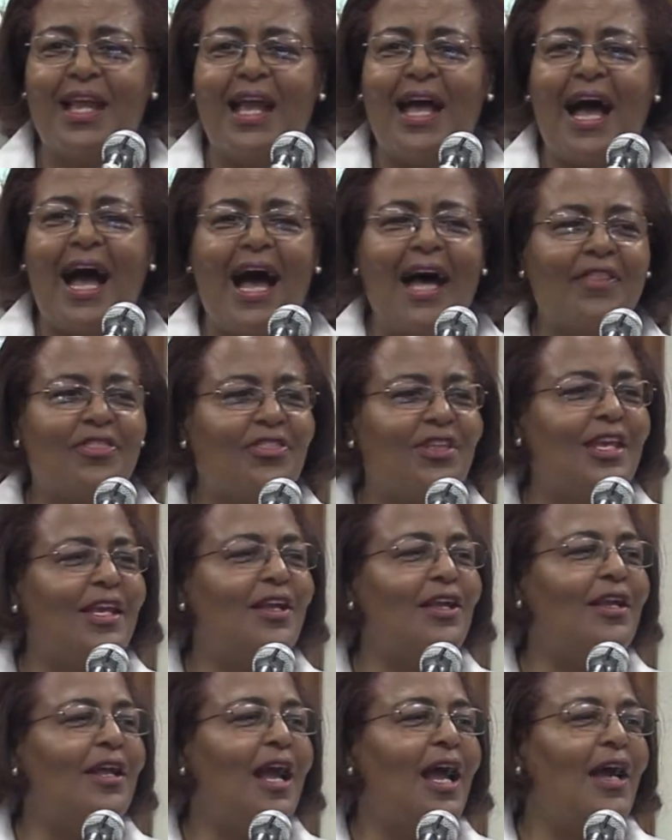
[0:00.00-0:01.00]
I
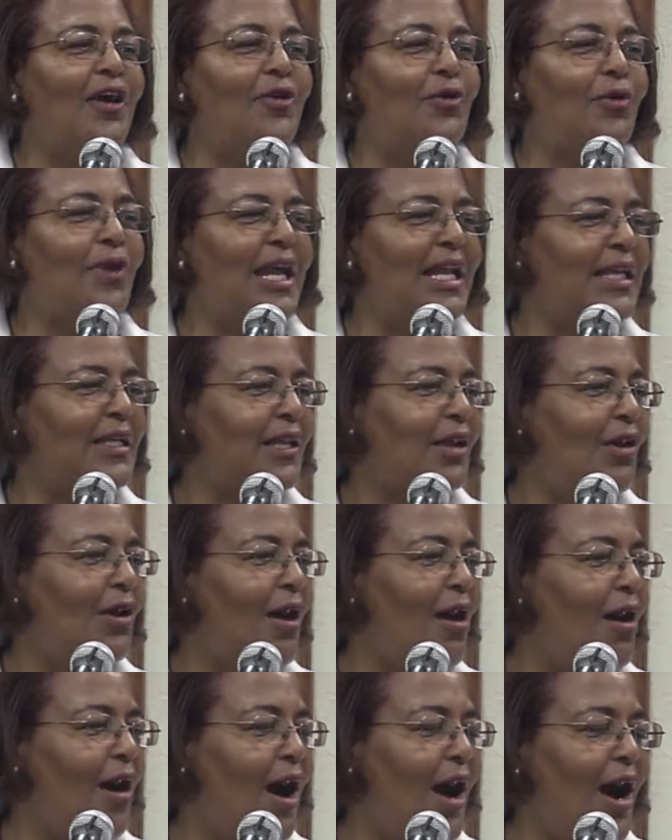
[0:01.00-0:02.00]
think credit
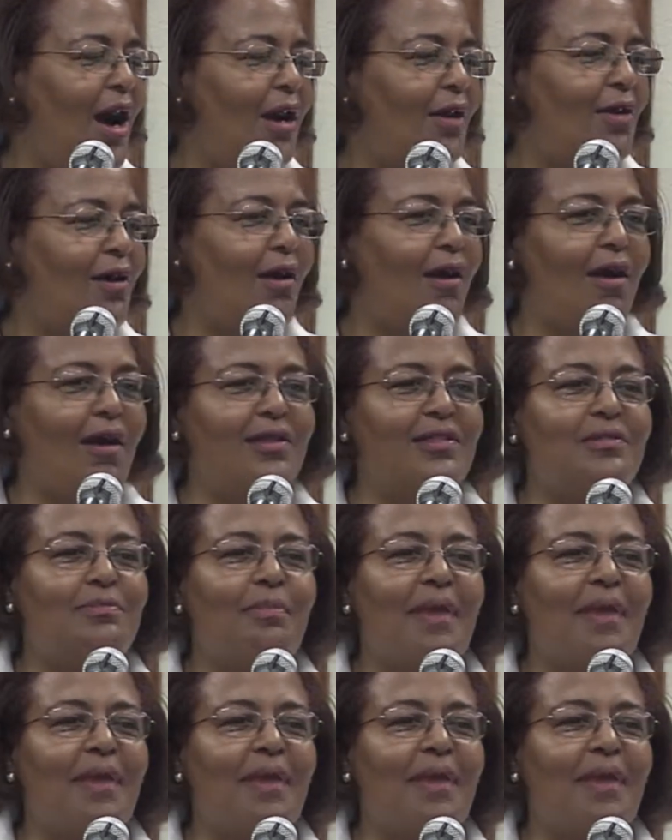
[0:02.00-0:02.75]
cards